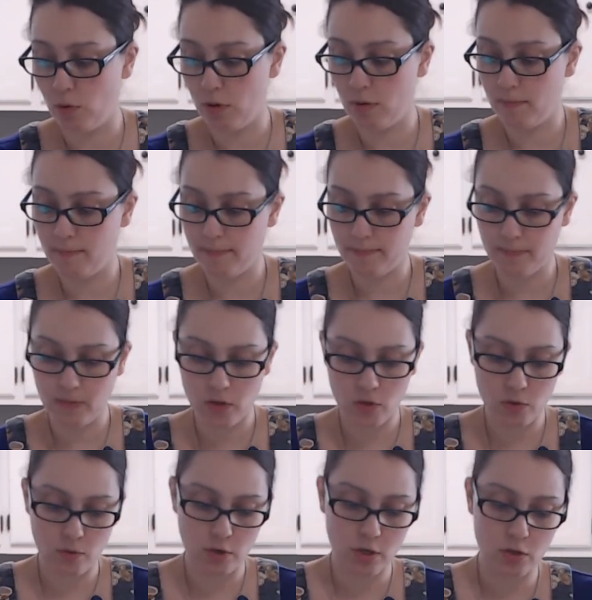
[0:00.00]
So
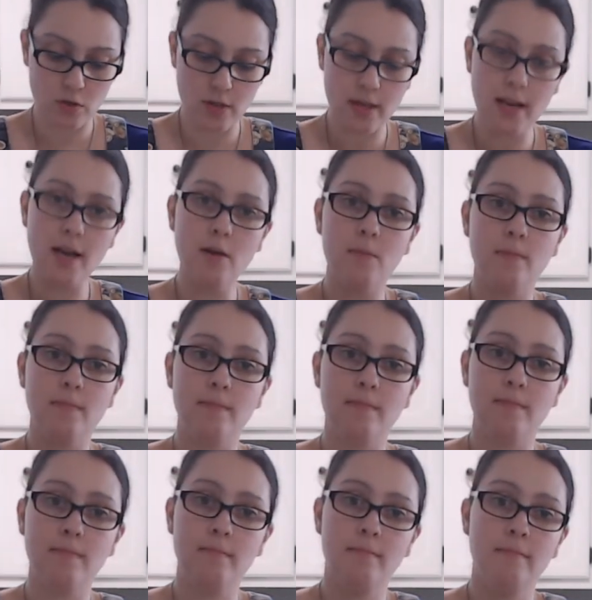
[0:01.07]
we're going to do that now.
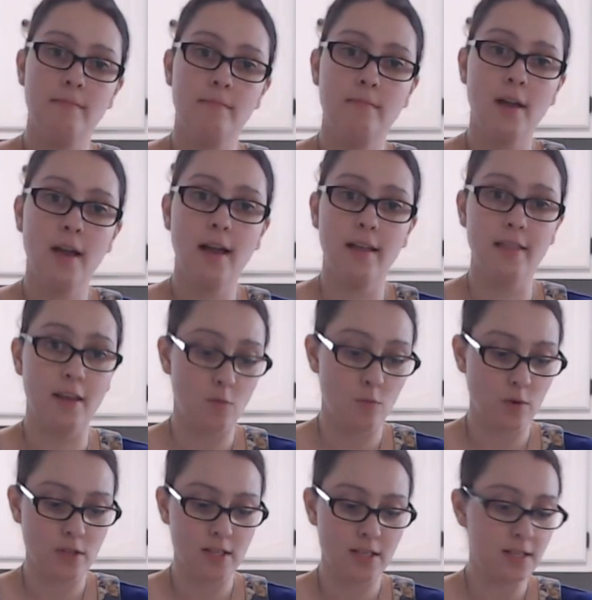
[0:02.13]
And then
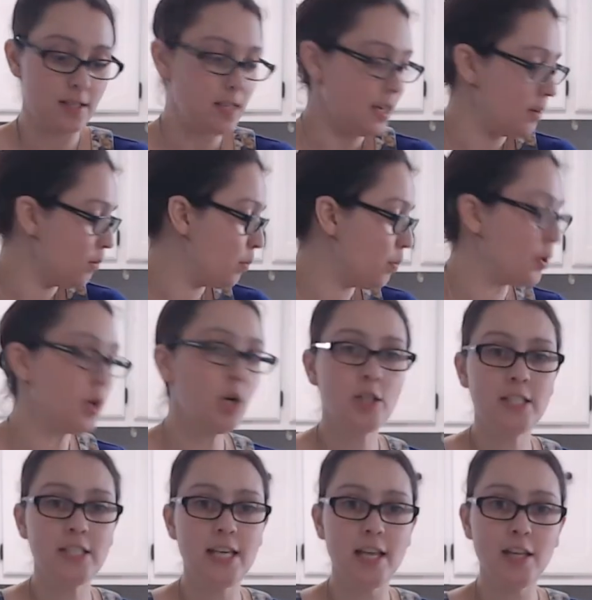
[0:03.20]
once it's done, we'll put it all
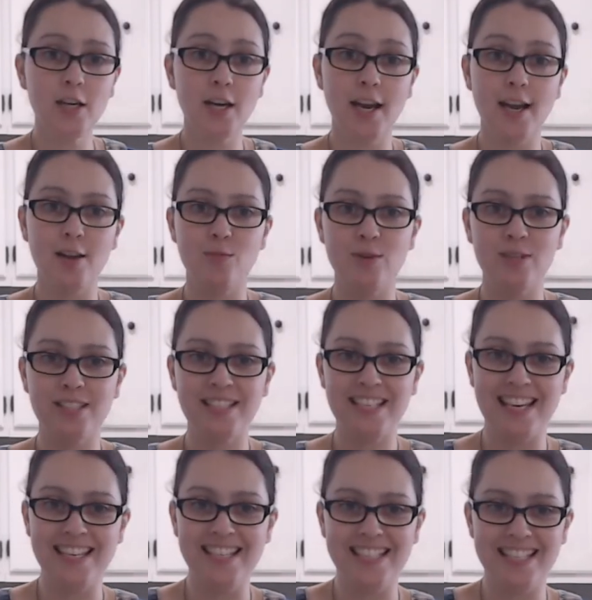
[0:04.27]
together and we'll
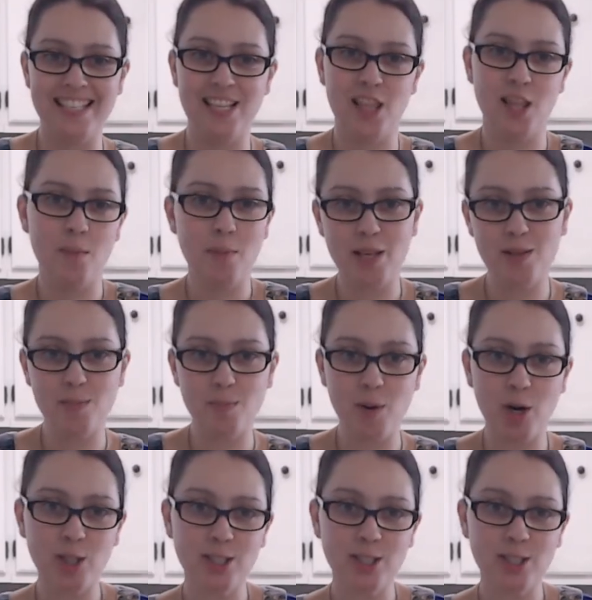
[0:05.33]
taste it, the best part.